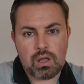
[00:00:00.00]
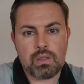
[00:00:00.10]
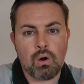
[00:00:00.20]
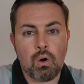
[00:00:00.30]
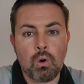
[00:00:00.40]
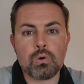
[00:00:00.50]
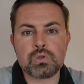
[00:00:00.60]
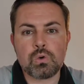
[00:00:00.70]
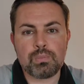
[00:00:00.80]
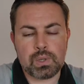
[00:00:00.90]
that
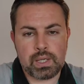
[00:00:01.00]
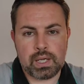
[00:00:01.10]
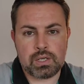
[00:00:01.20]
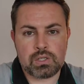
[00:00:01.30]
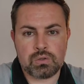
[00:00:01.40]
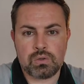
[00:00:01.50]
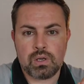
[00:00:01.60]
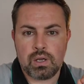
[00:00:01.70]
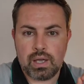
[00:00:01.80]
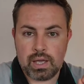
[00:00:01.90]
also play into
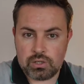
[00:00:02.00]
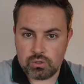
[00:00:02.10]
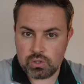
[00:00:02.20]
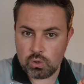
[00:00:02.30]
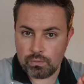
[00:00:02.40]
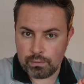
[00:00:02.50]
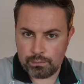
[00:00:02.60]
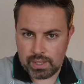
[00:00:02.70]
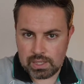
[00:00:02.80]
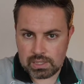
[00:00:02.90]
issues of
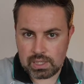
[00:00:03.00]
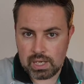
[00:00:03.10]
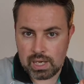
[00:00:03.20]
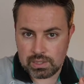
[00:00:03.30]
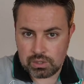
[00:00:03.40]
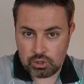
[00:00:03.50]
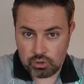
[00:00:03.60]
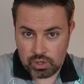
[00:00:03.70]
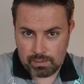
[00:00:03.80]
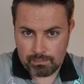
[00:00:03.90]
offending and
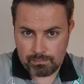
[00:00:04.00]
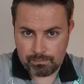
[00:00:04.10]
crime.